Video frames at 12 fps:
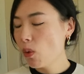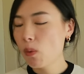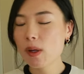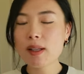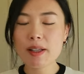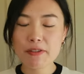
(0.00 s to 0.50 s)

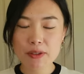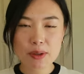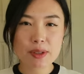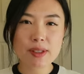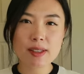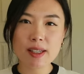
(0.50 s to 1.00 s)
well, if
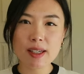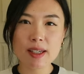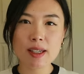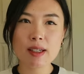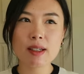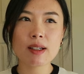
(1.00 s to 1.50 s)
you
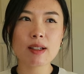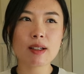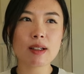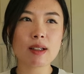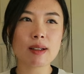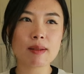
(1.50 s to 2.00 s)
see
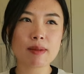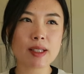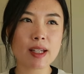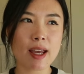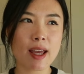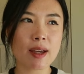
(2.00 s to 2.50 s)

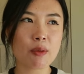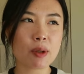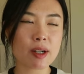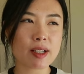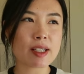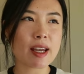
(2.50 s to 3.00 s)
a
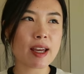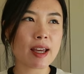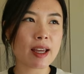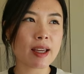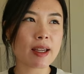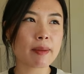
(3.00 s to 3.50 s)
work
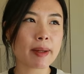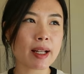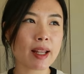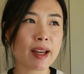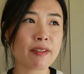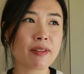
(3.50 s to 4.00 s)
day in
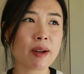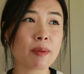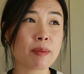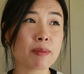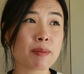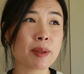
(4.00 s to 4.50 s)
my life,
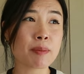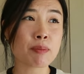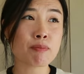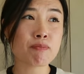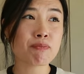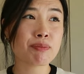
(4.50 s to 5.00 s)
I'd be
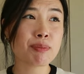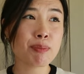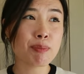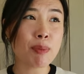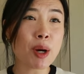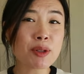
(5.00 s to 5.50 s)

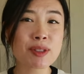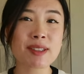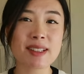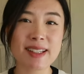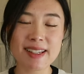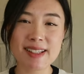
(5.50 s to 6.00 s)

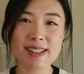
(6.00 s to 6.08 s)
mostly